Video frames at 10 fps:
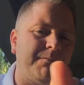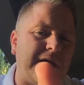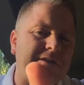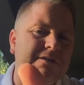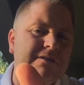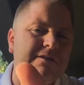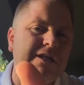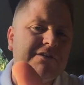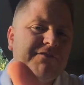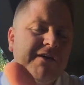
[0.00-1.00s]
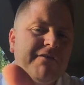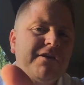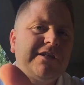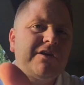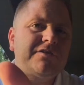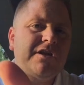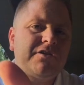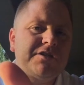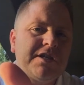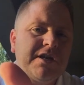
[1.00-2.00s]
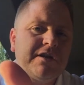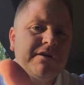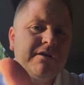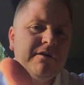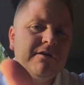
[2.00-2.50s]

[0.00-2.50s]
$500,000 a year.